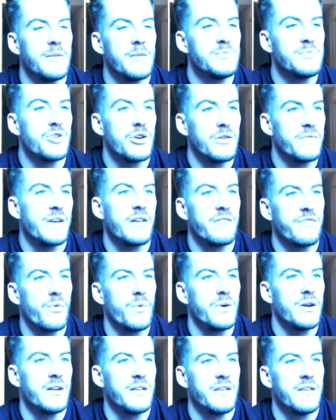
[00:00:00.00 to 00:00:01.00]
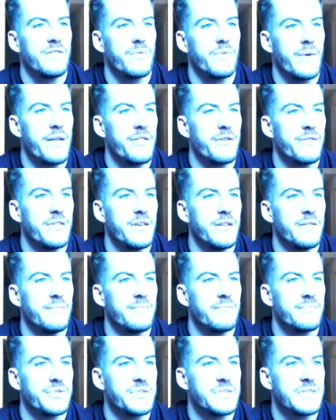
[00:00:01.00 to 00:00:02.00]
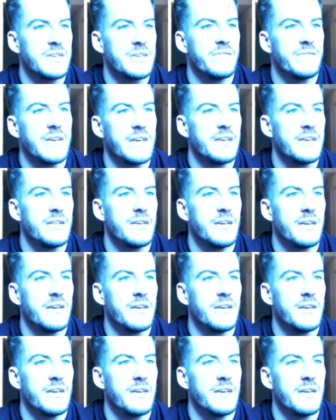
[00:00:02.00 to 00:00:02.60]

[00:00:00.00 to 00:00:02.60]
observing it for what it is rather than perceiving it